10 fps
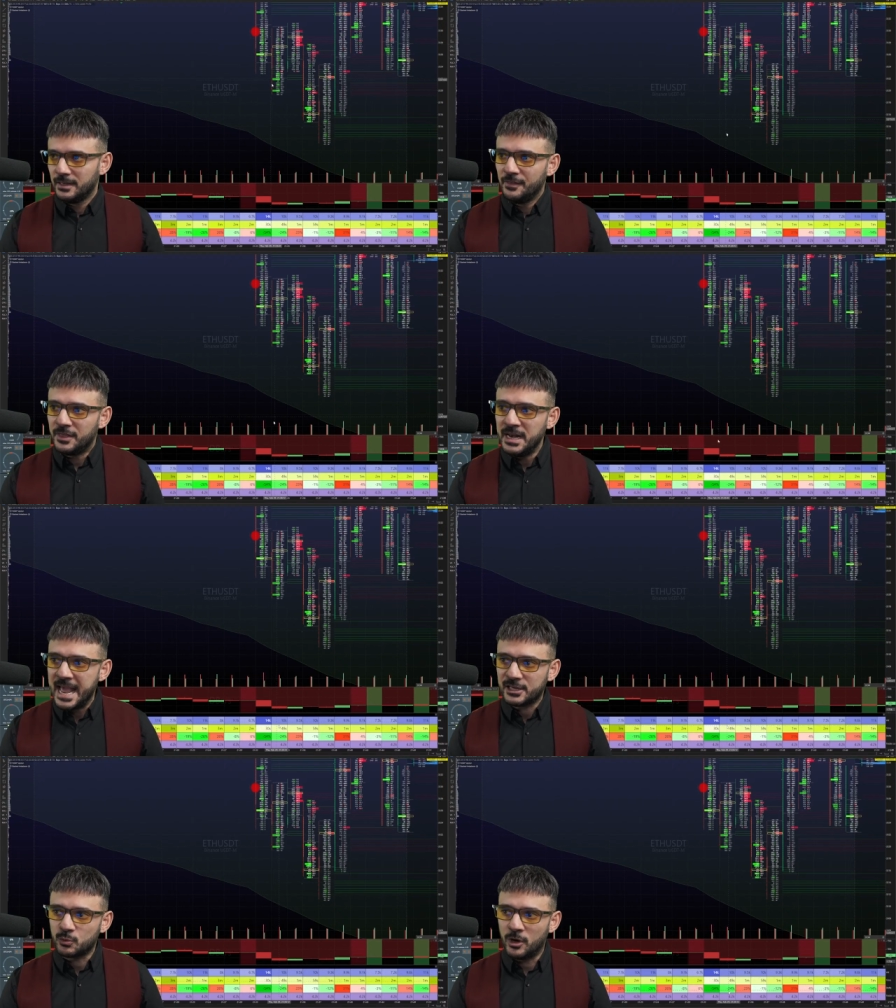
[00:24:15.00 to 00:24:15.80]
The
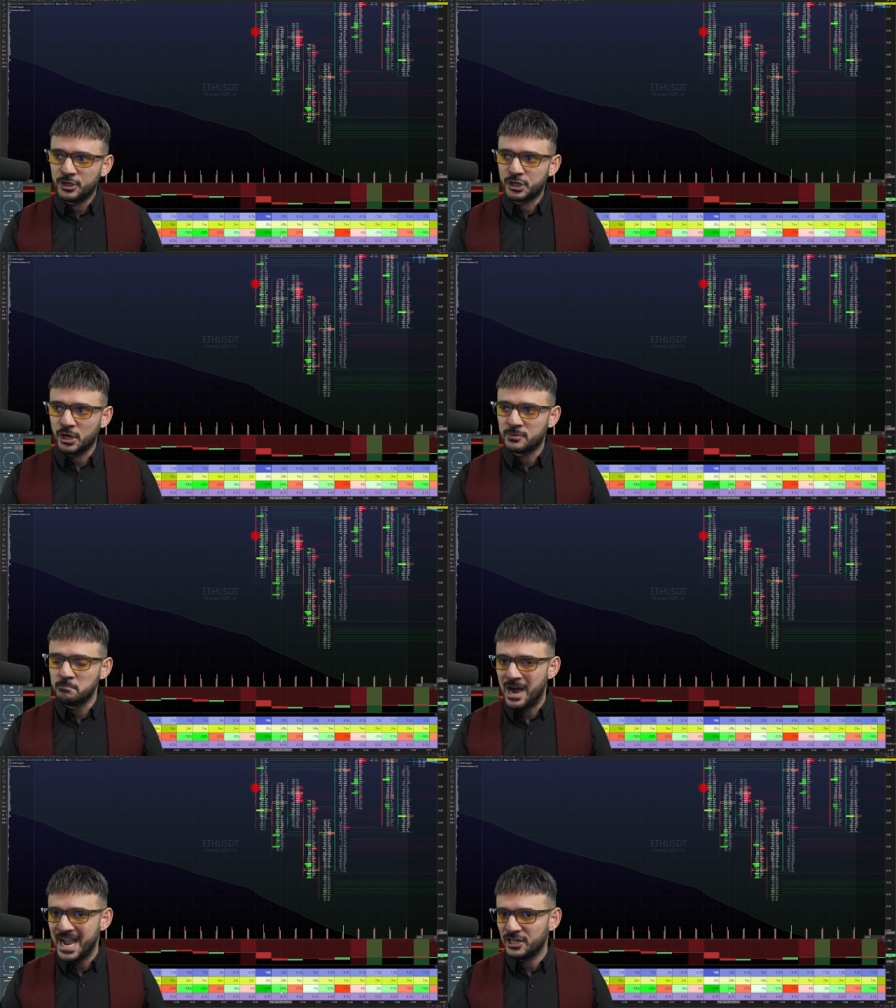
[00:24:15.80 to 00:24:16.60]
next one shows
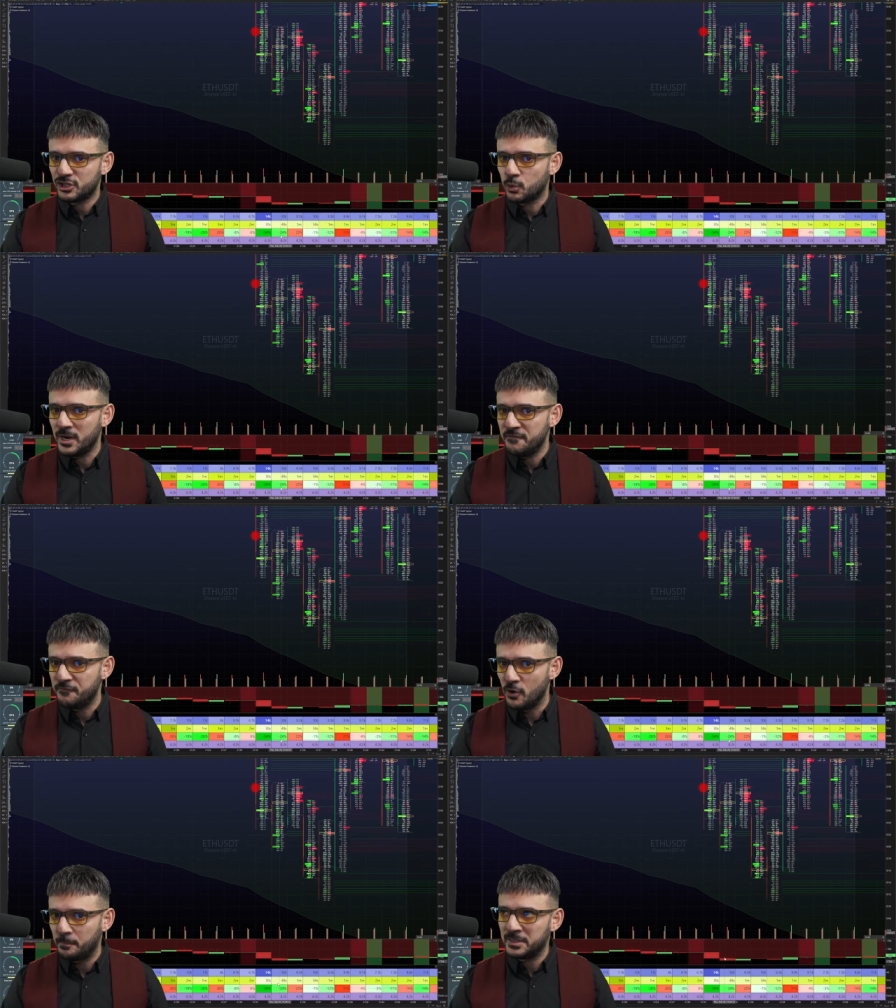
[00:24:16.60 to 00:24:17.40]
minus
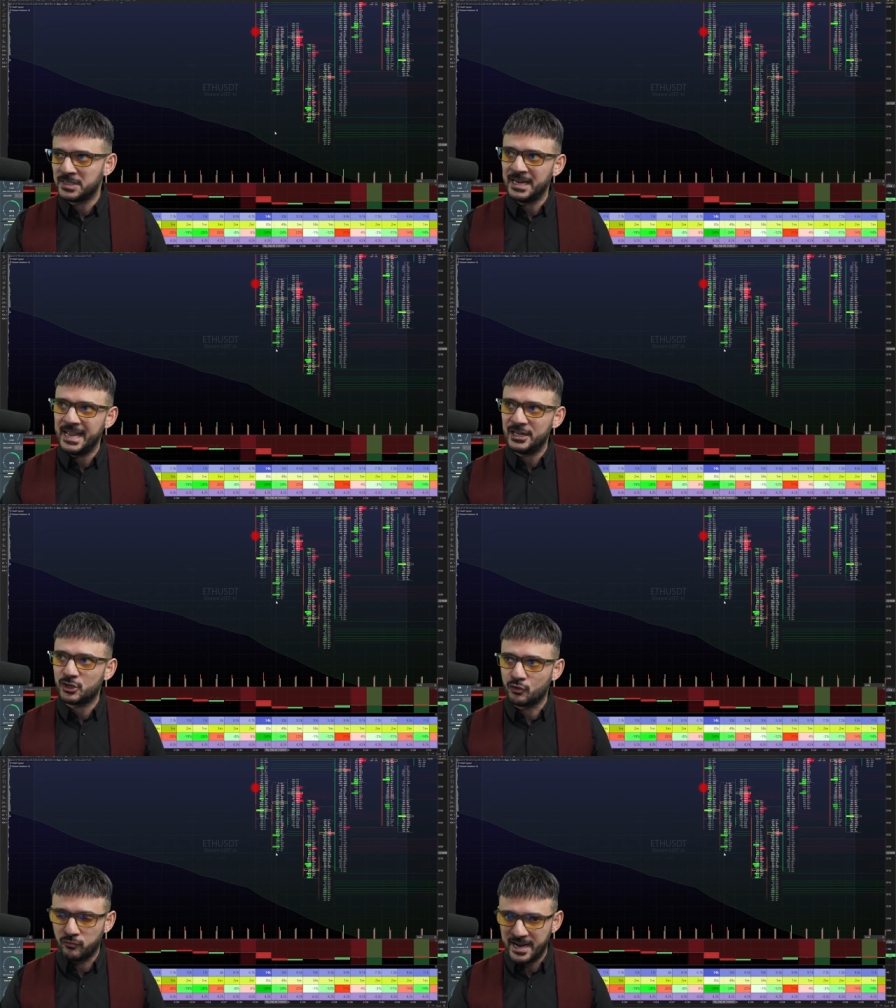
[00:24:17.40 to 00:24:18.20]
24%. It's
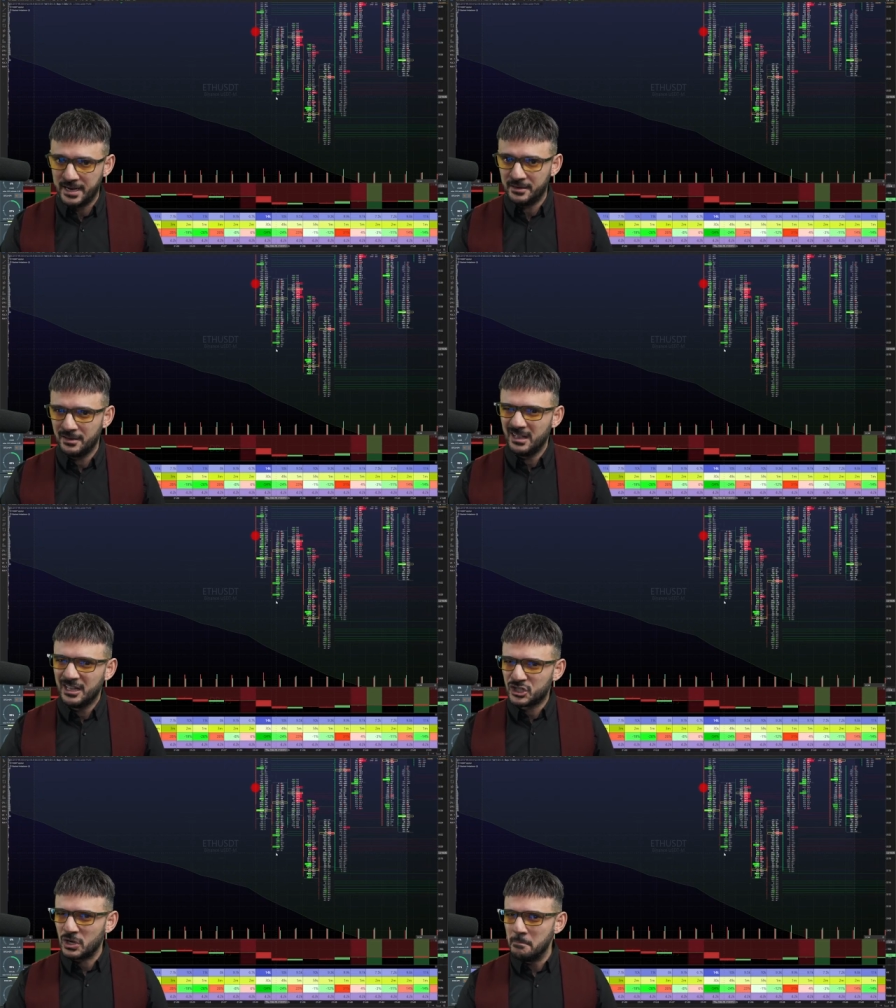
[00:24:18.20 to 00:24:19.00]
green.
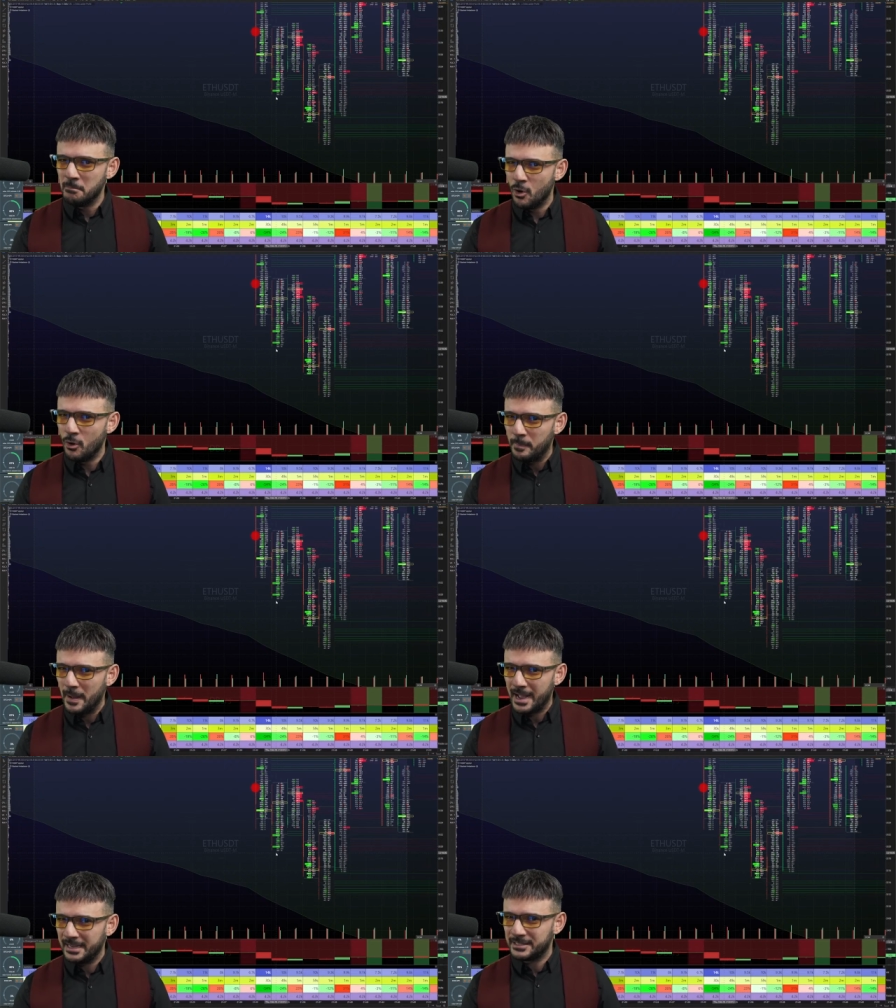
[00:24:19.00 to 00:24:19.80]
Some more
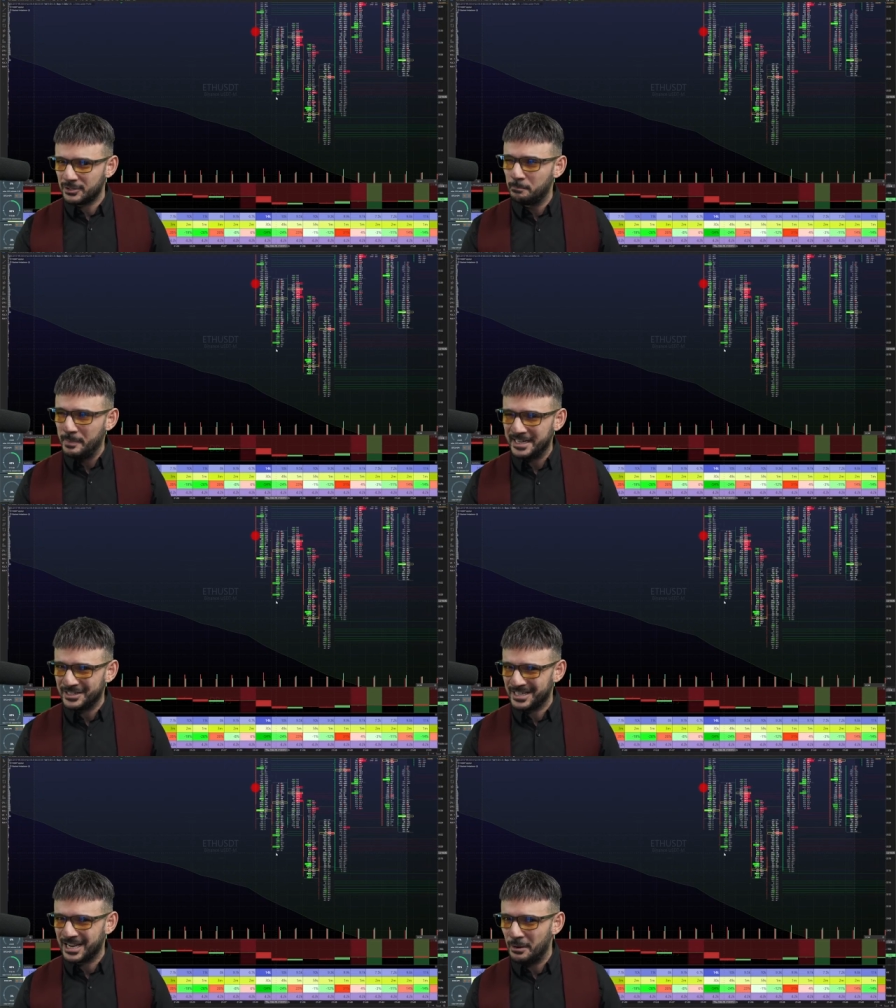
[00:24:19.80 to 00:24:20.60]
buyers or bidders
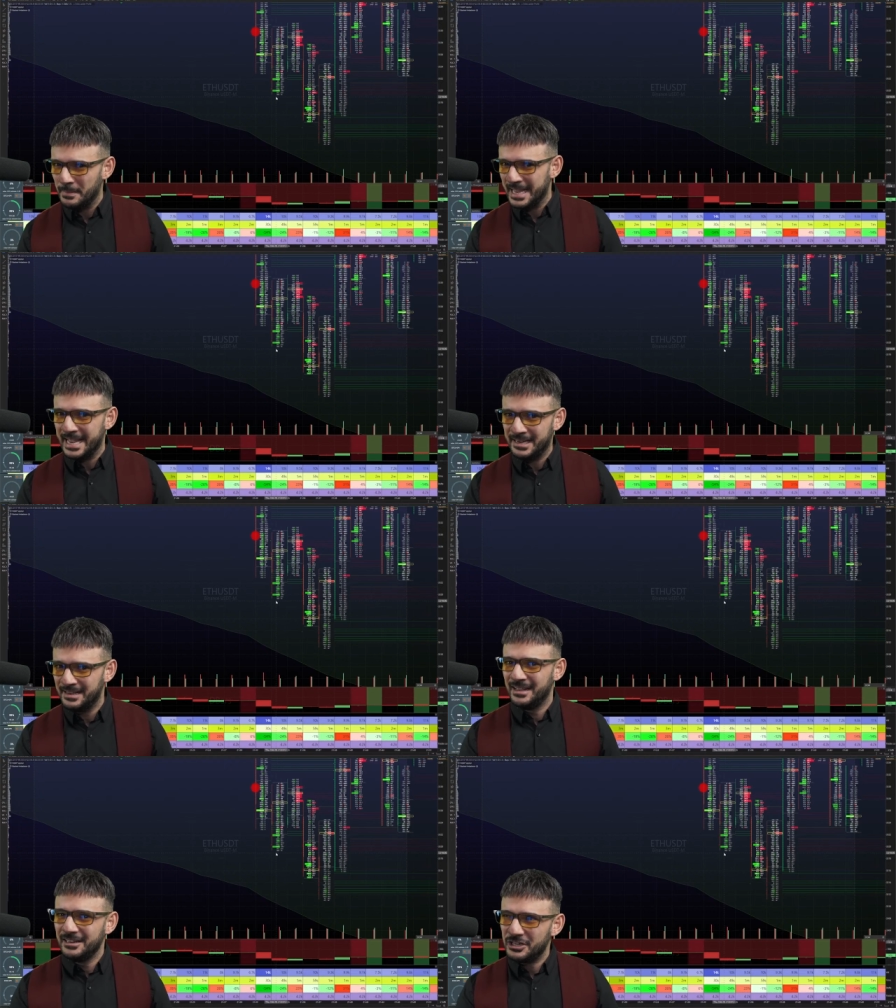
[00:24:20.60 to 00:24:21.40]
are coming in,
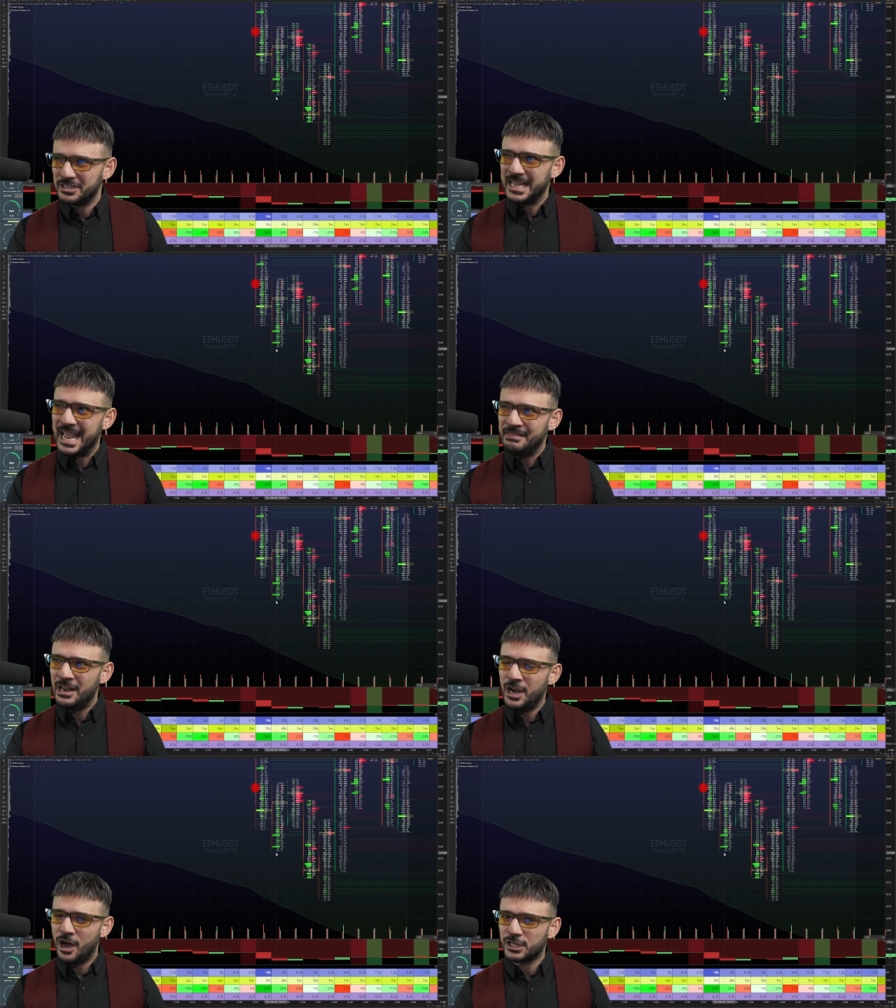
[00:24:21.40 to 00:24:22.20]
just getting the
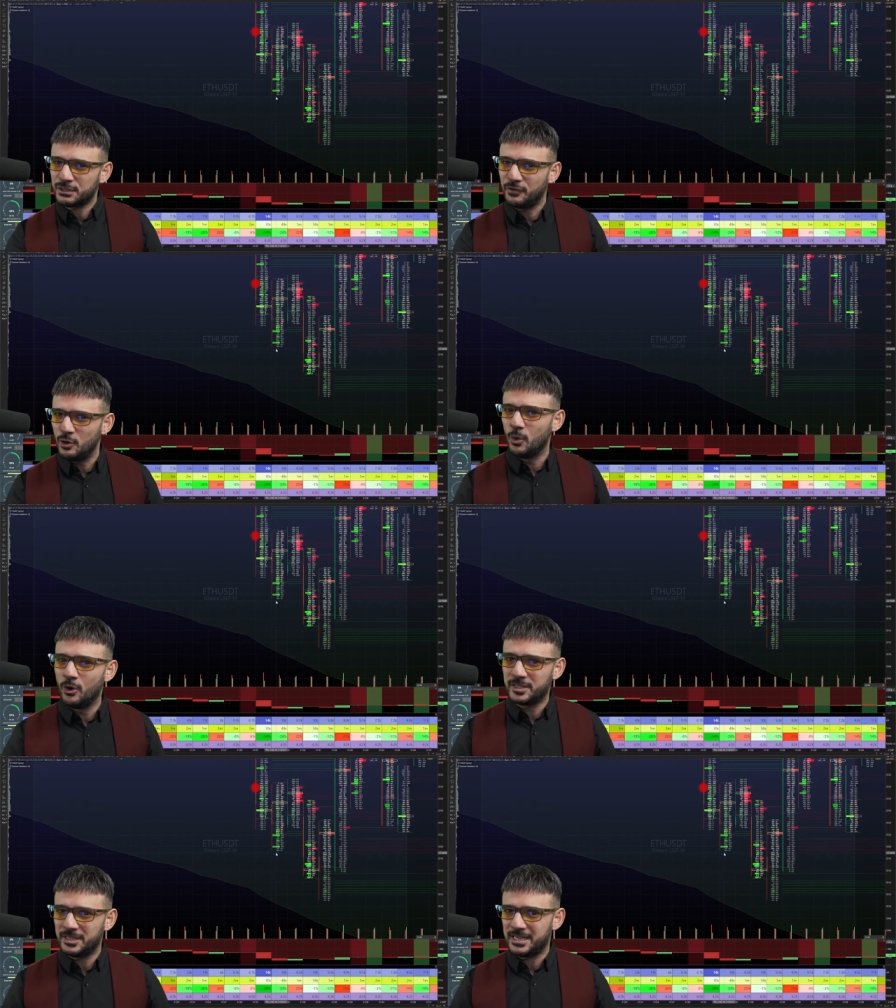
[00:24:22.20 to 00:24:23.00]
last few
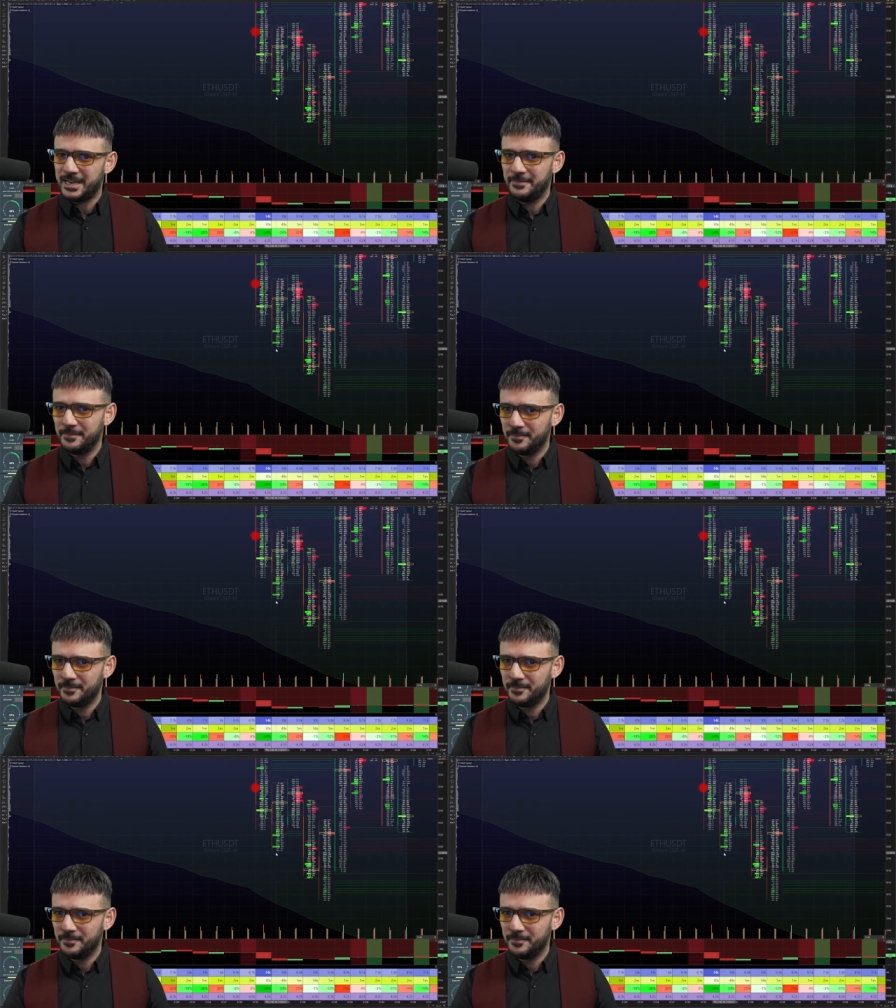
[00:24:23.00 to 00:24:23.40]
orders in.